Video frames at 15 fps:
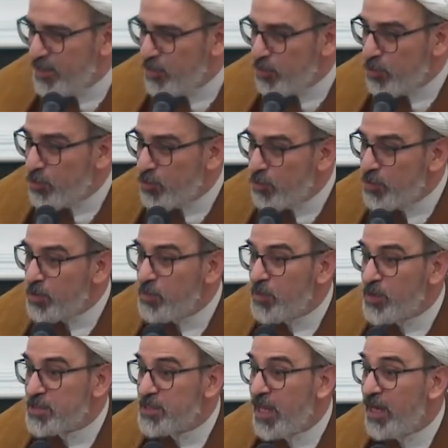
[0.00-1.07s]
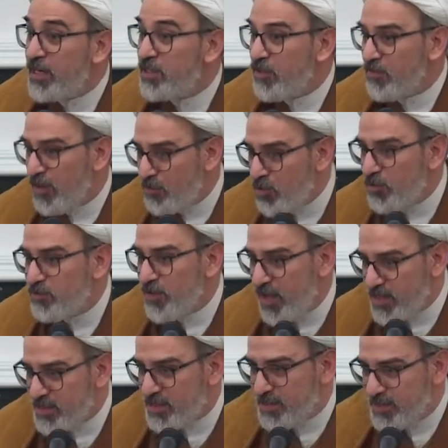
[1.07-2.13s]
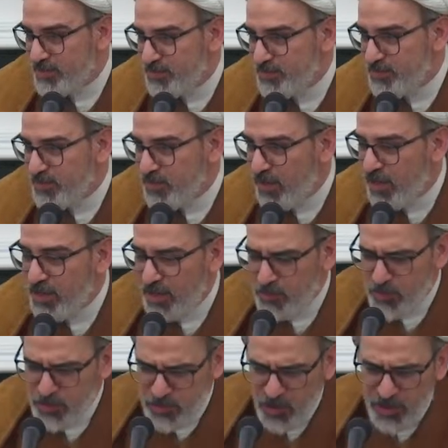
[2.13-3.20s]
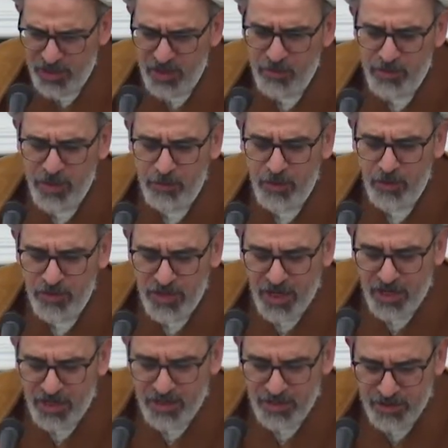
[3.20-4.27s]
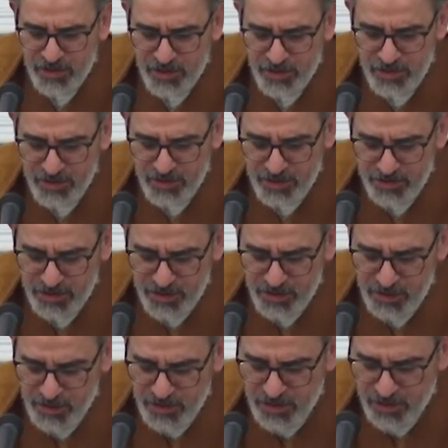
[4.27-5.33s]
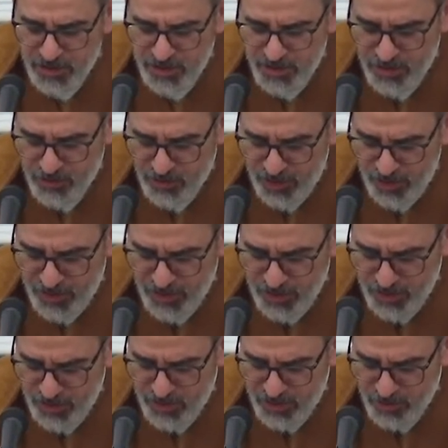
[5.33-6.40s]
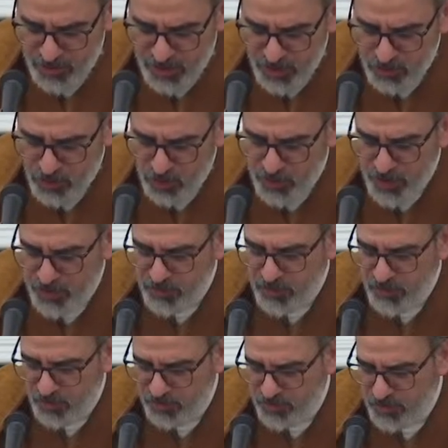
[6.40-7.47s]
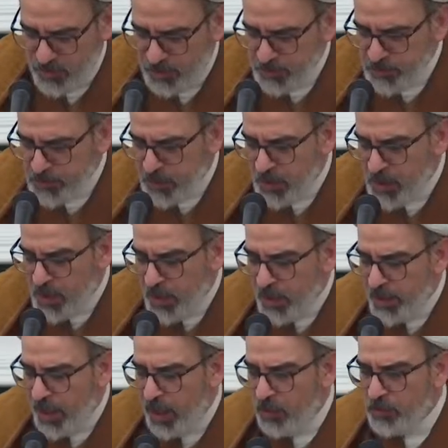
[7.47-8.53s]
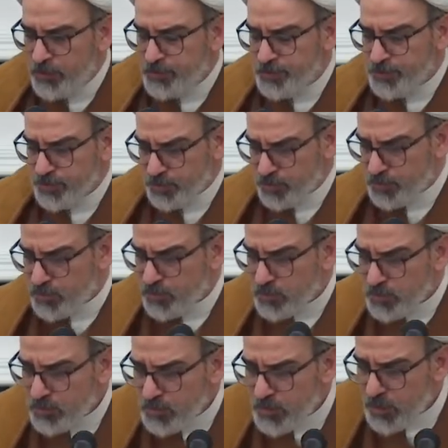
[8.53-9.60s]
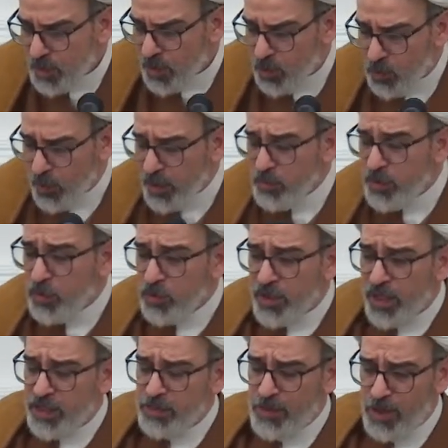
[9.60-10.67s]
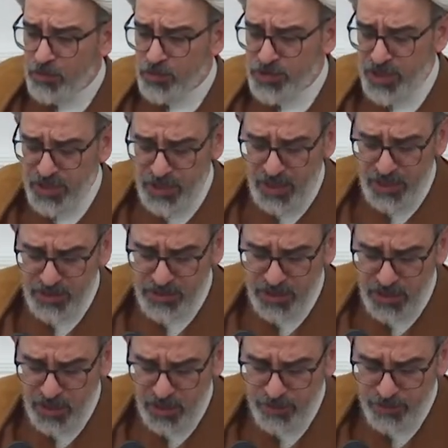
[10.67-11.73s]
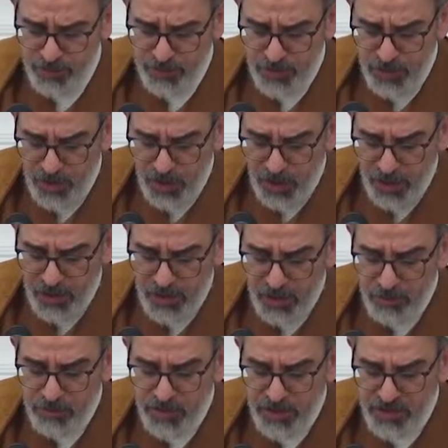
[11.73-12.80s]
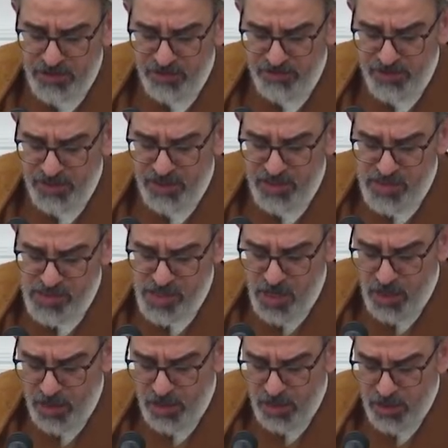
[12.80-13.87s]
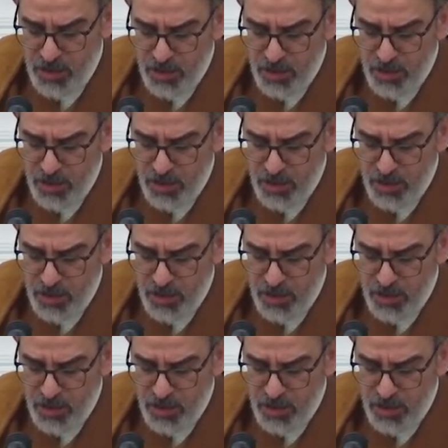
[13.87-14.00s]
you know, through the personality of Abul Fazl. Right, and we'll talk a little bit about that in a moment. Now, when we look at Imam Hussein alayhi salam and him being Safina Nijat,